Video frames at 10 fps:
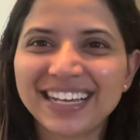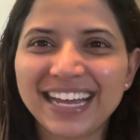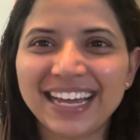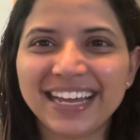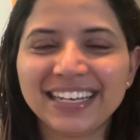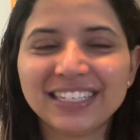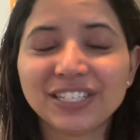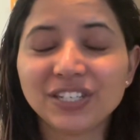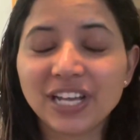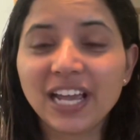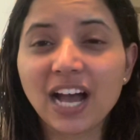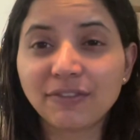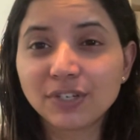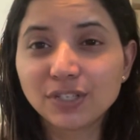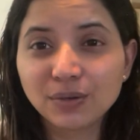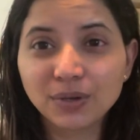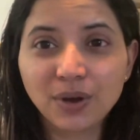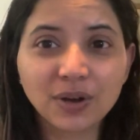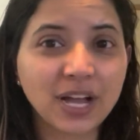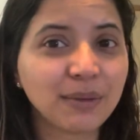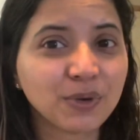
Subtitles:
And today, after so long,